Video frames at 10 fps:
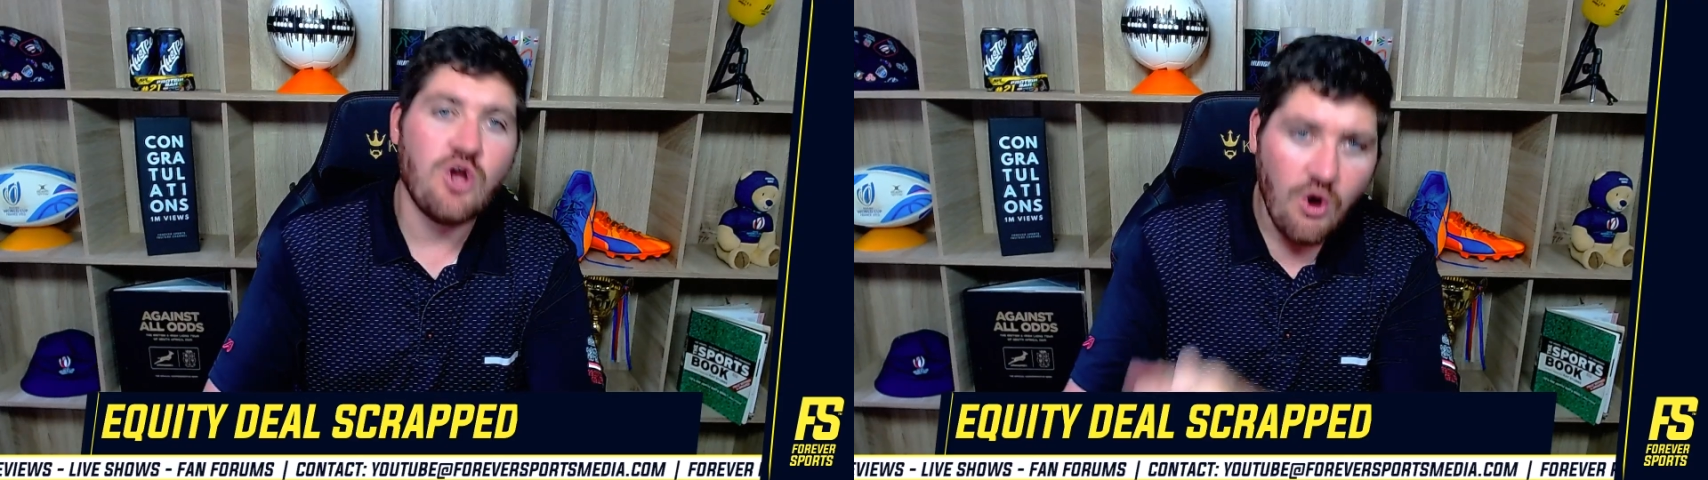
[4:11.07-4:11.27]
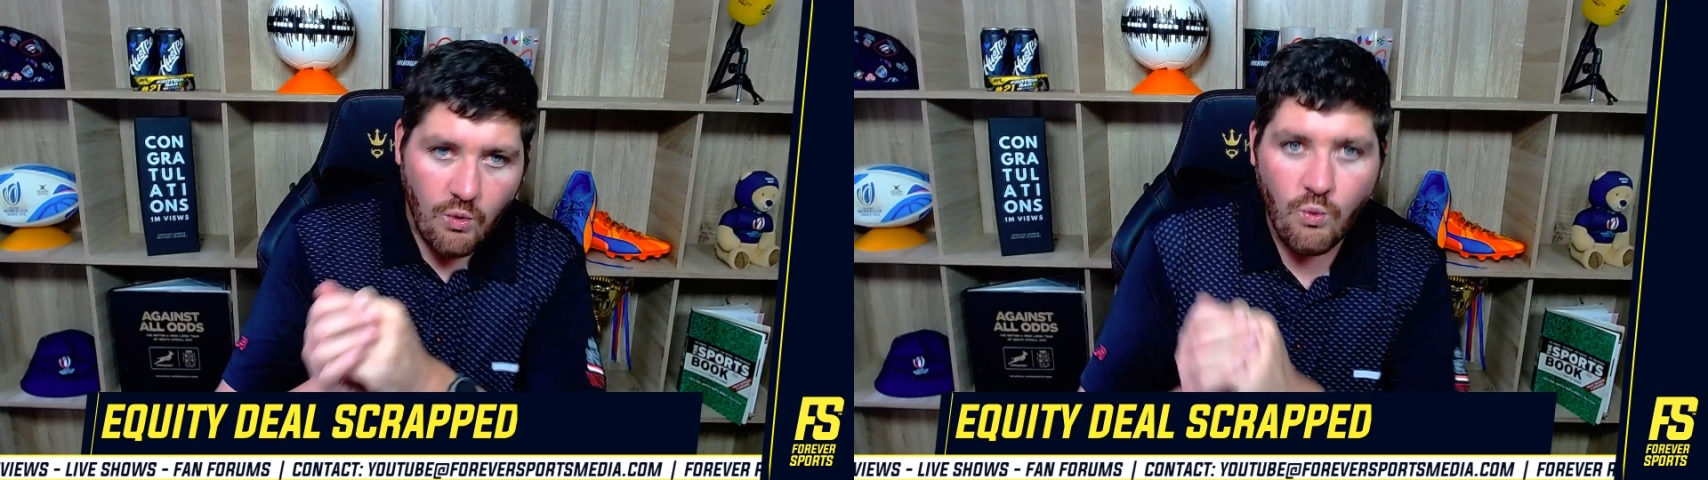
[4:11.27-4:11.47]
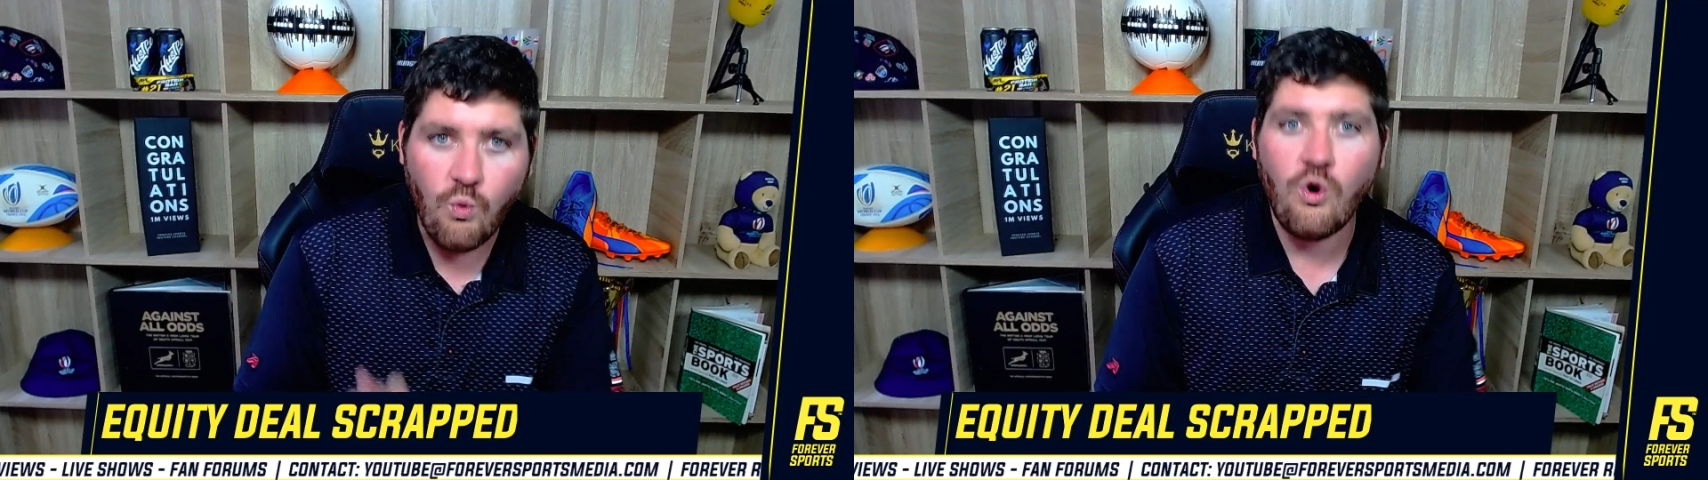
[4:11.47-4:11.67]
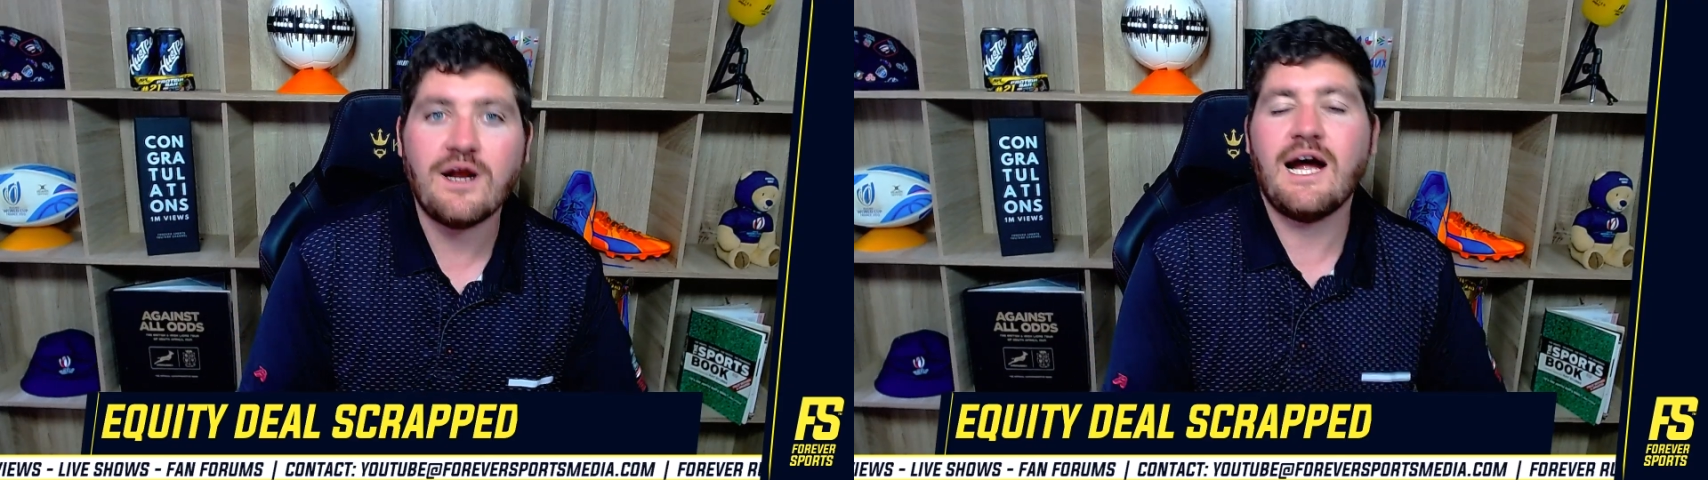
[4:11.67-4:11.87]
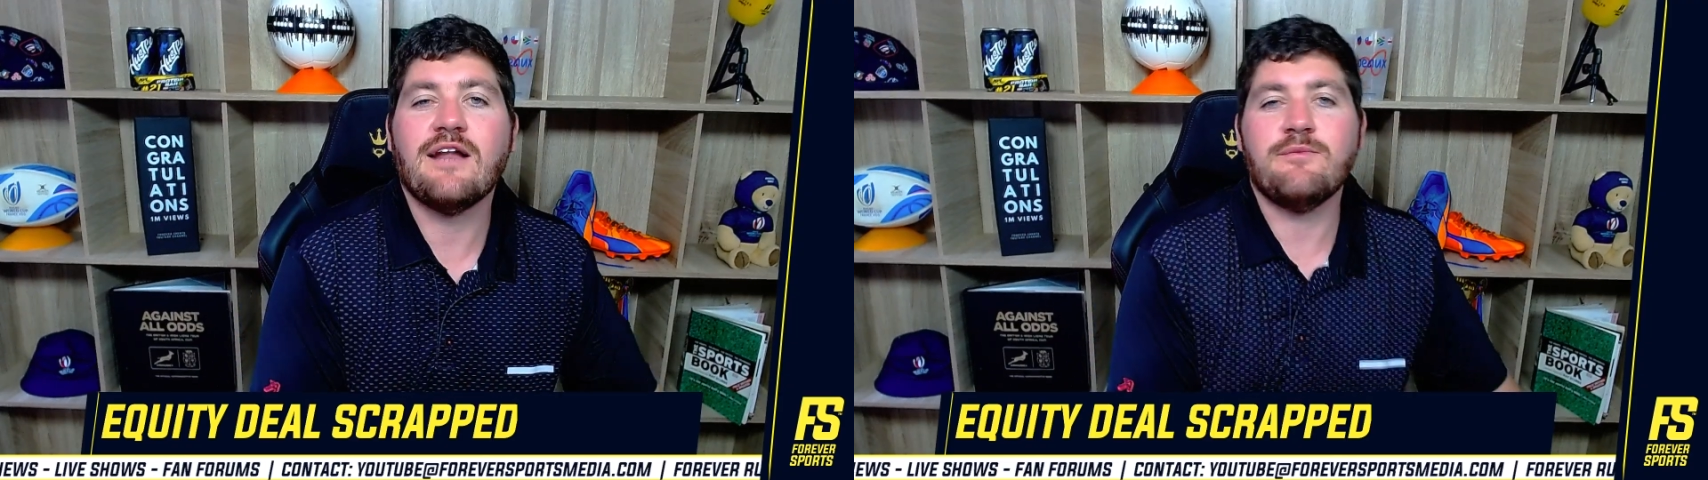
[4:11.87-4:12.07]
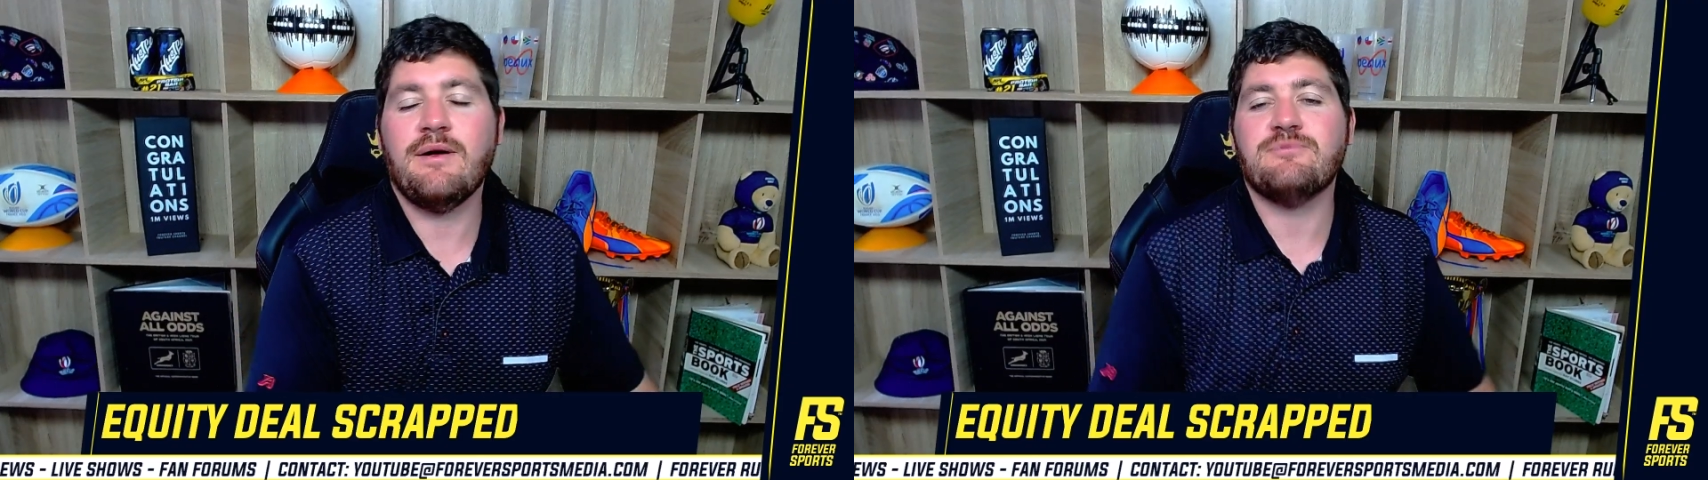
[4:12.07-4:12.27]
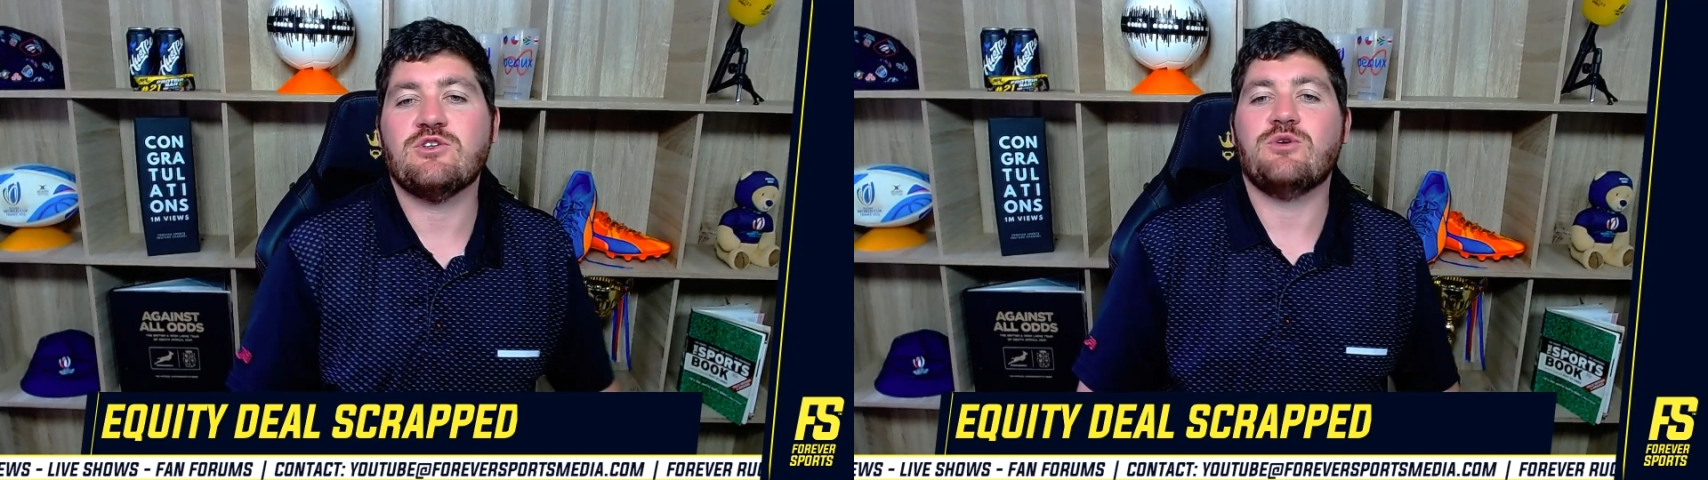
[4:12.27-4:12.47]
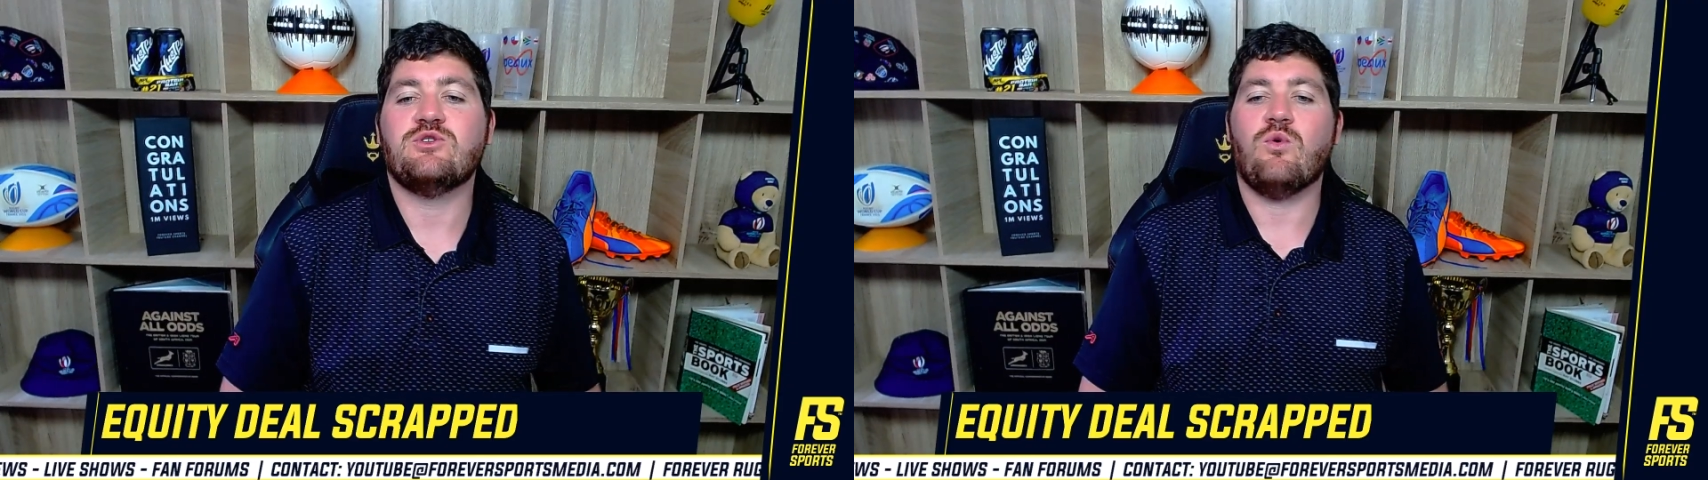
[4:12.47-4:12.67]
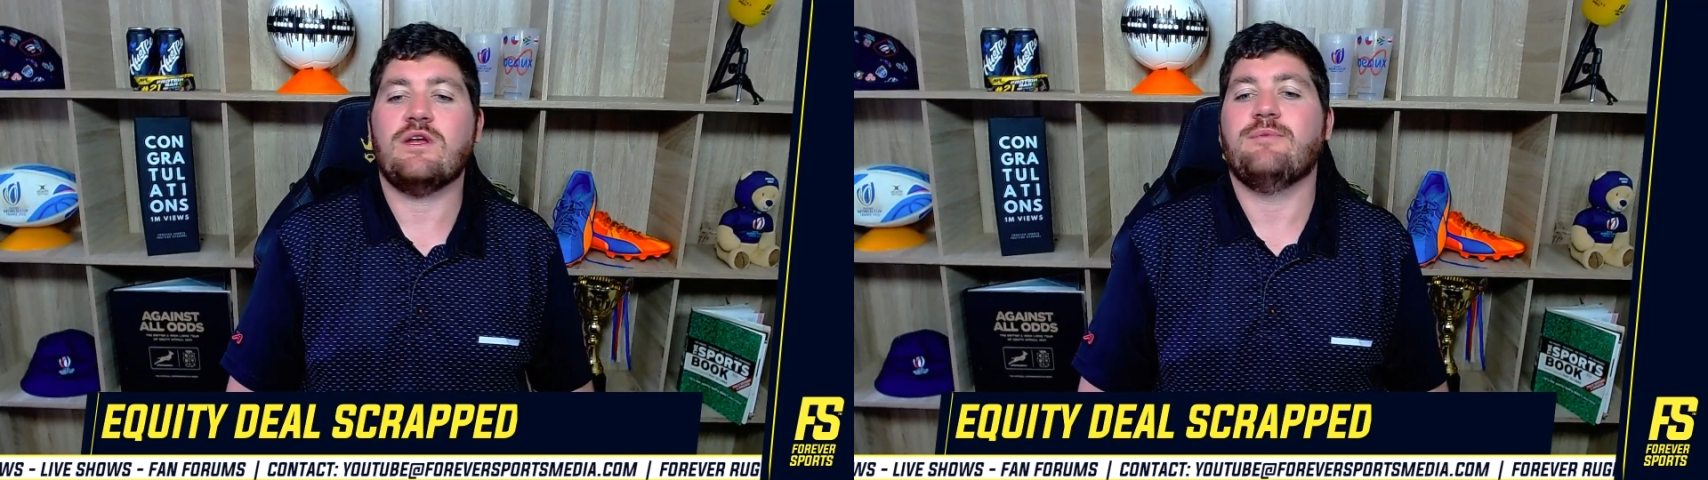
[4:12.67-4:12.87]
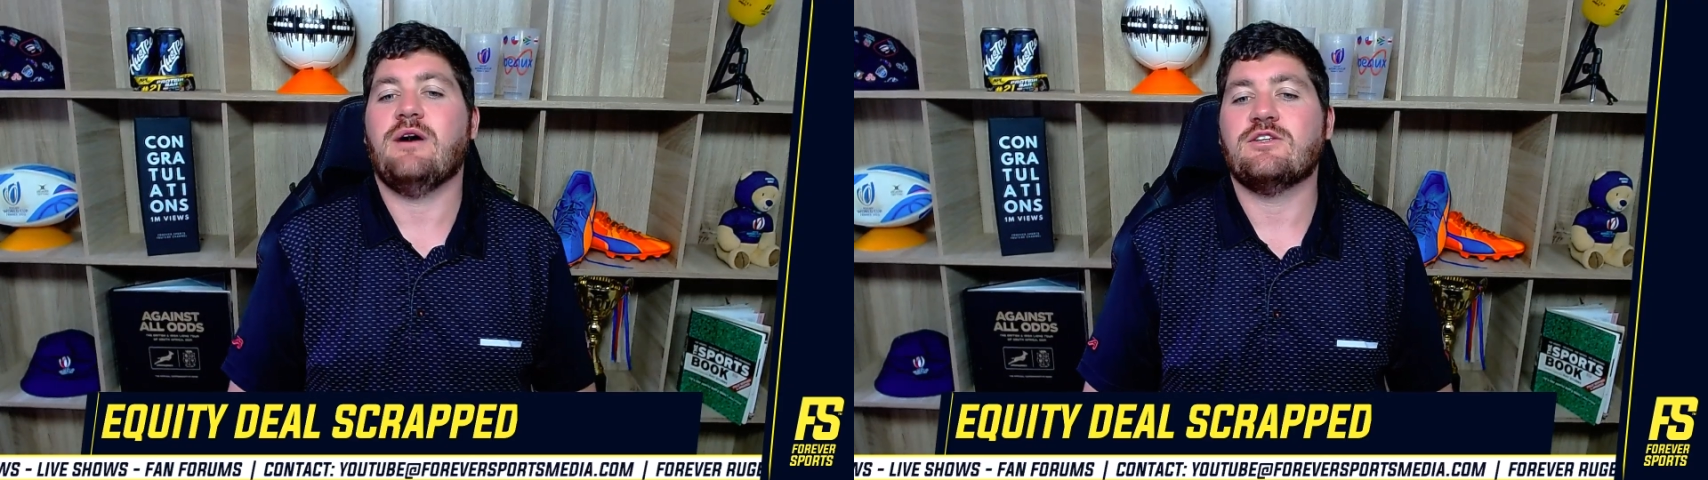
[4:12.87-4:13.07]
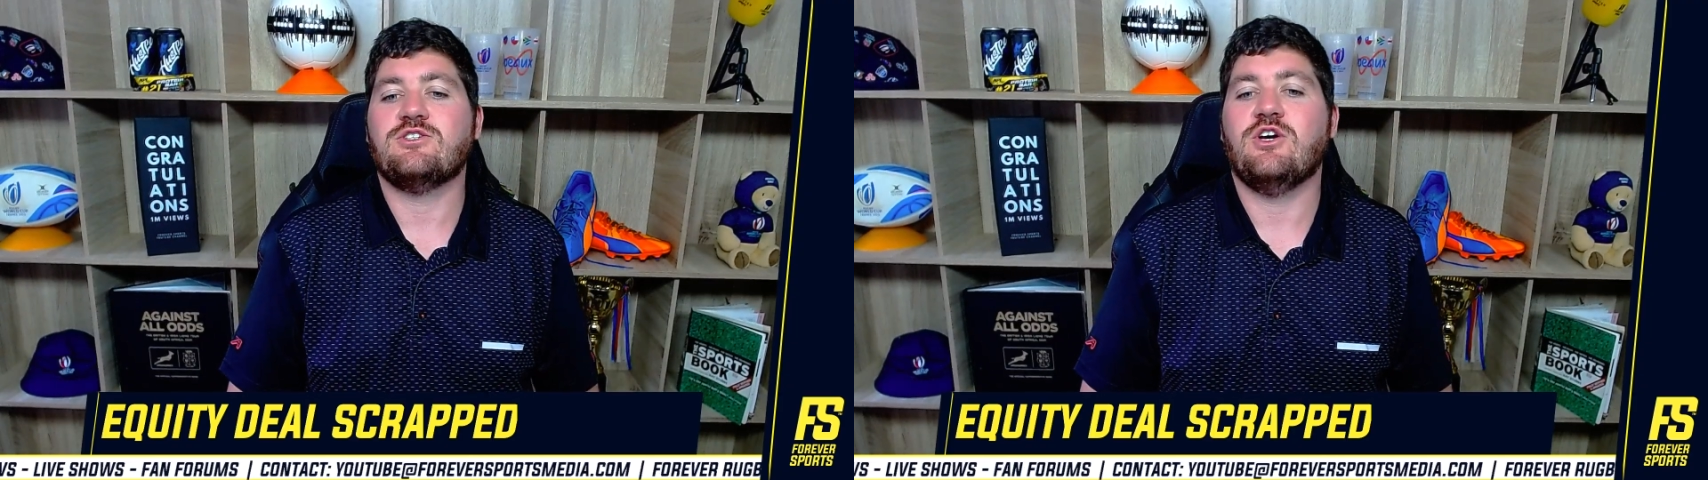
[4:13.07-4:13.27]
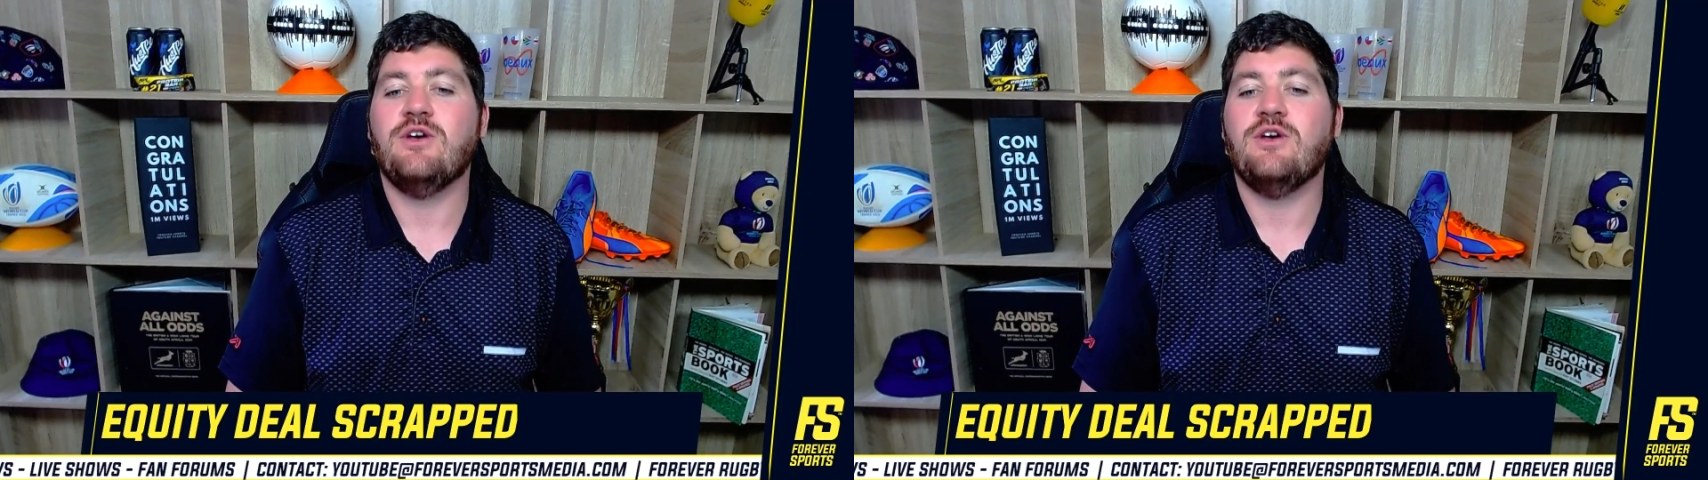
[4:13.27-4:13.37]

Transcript: what kind of numbers are we talking about? So